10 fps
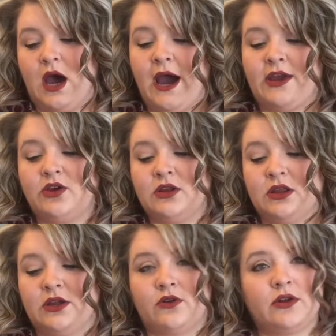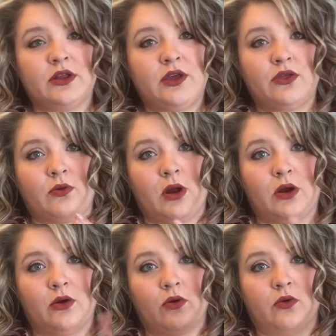I could literally
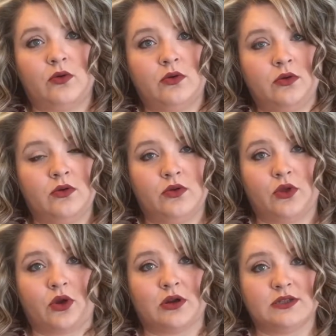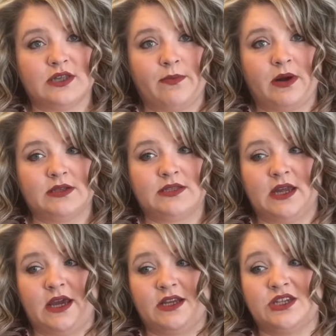throw the girls up on
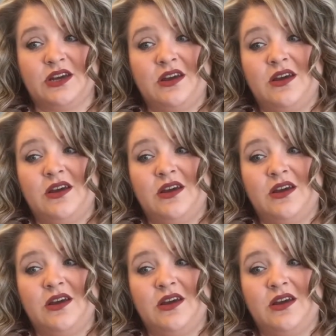stage